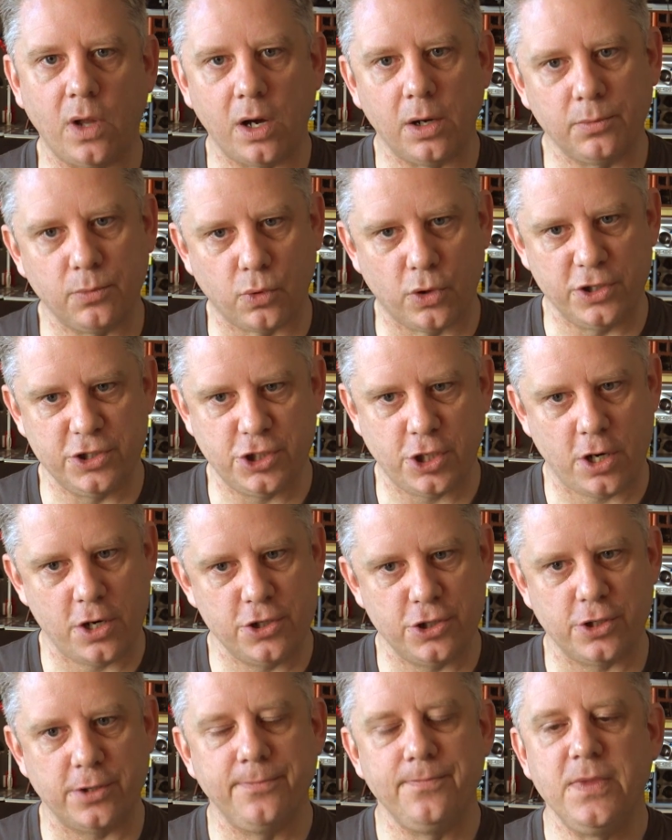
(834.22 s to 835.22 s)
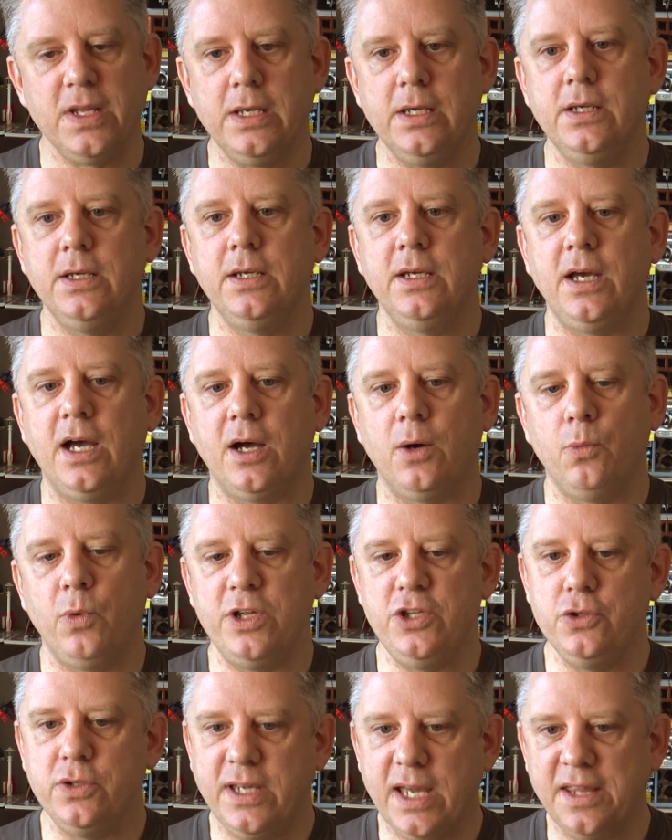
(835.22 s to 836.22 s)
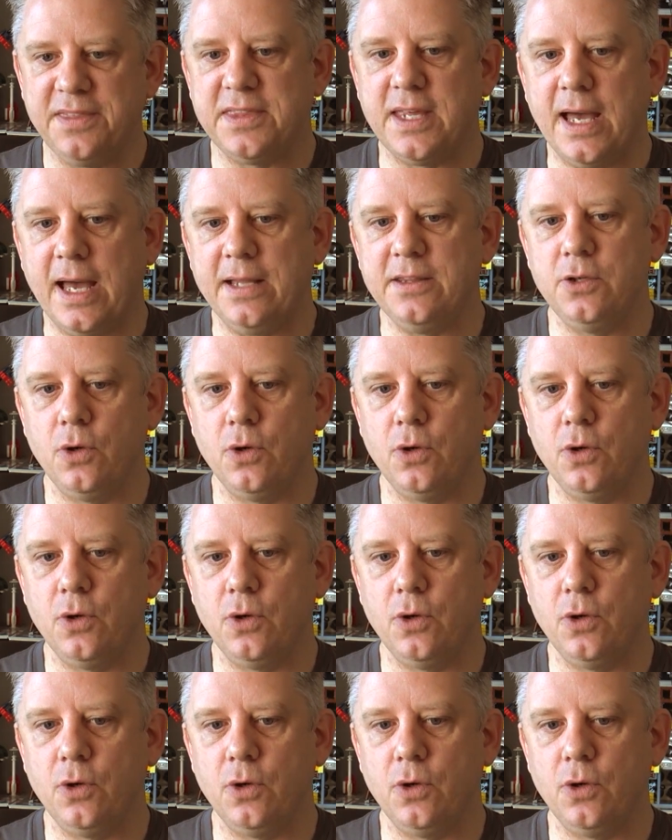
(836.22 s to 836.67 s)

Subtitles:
onboard charger. When you get that,